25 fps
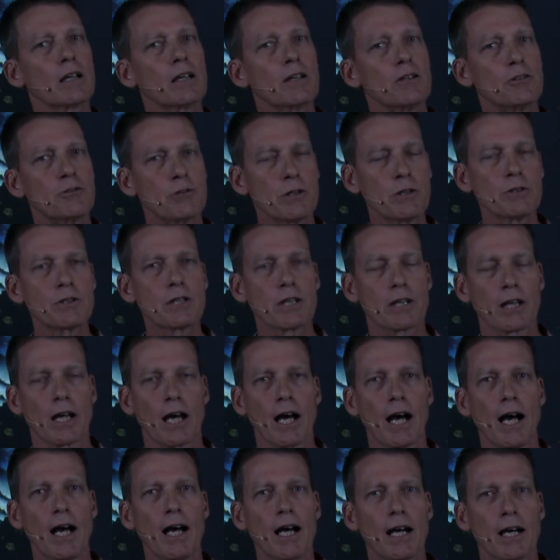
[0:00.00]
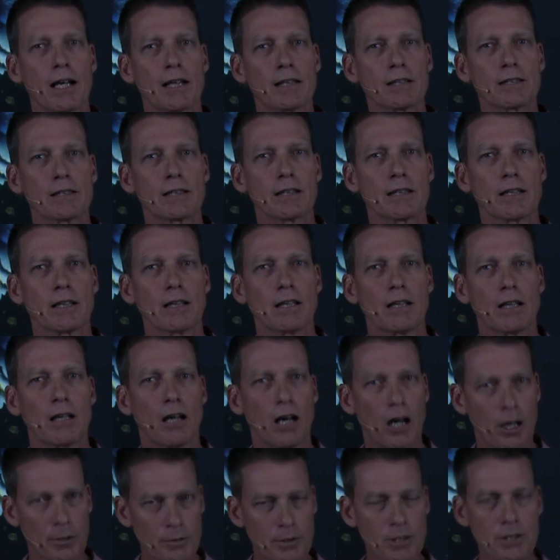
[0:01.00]
Drill to the heart.
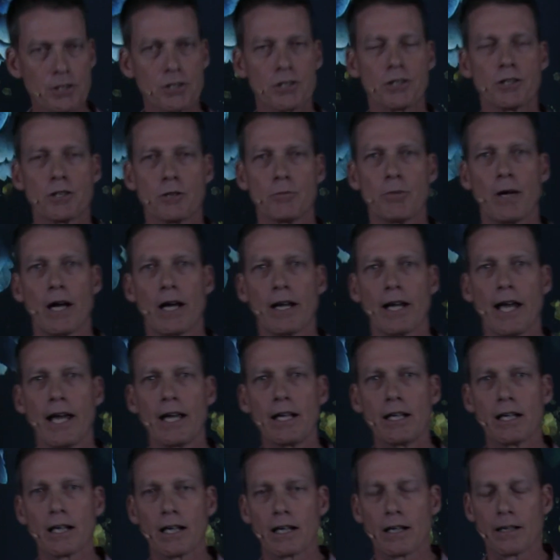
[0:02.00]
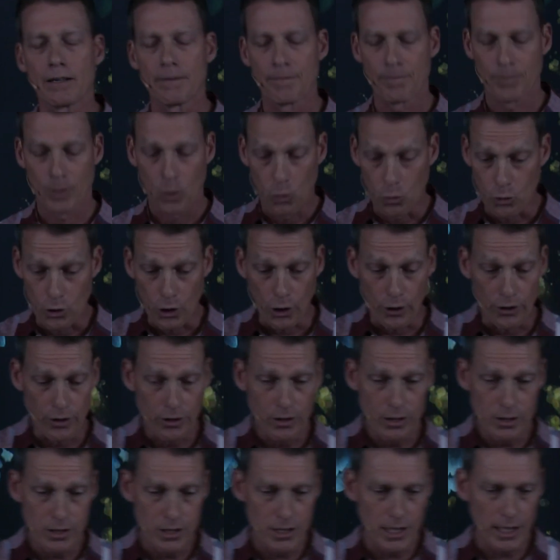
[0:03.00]
I'm concerned about anger. Or go to
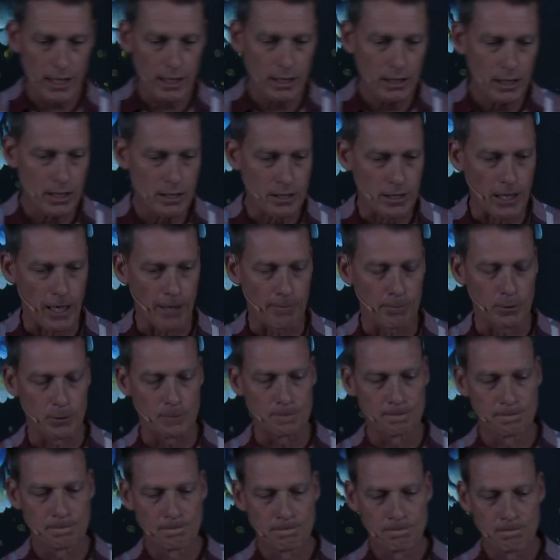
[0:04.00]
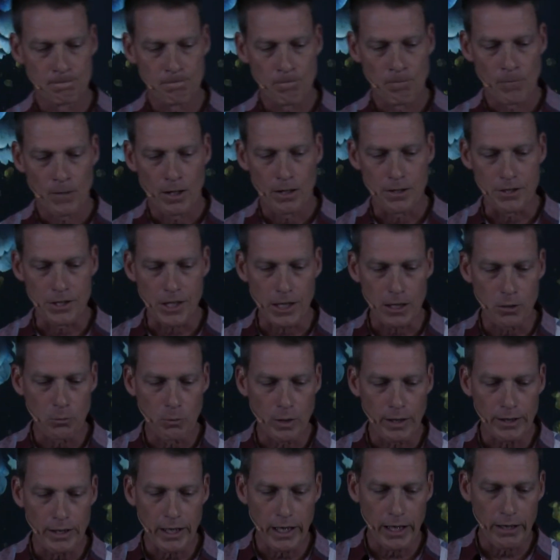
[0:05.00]
the second example. The second
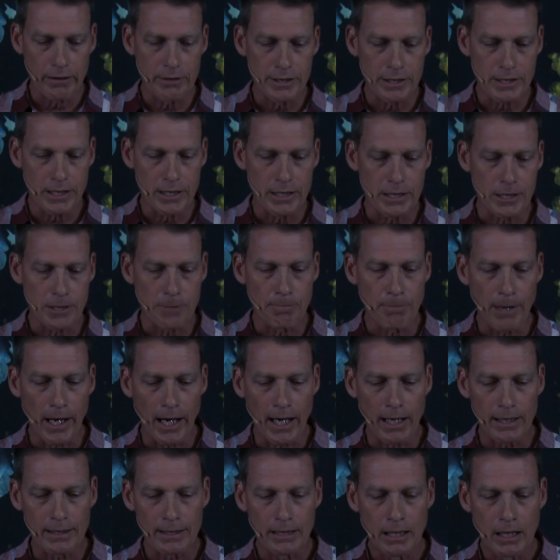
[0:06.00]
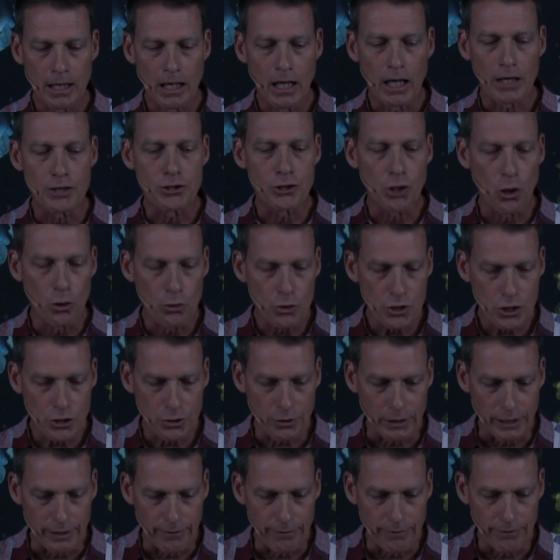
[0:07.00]
one there is about
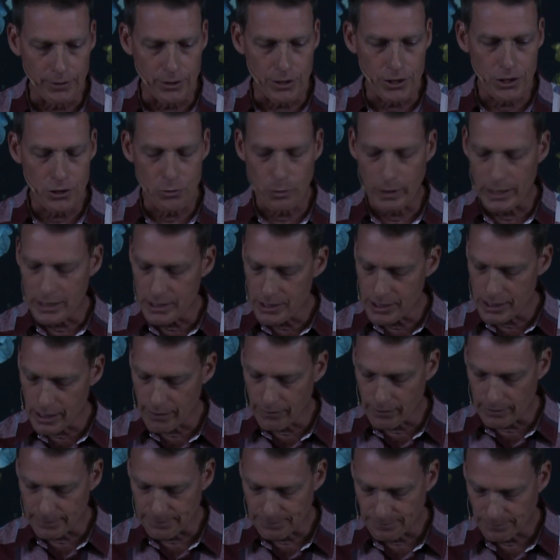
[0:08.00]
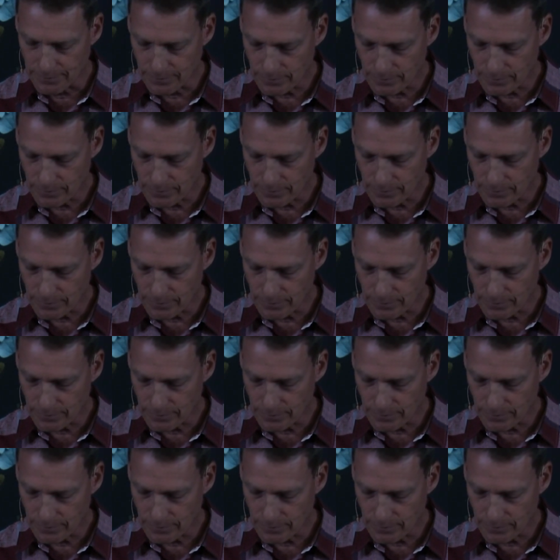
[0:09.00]
adultery, verse 27.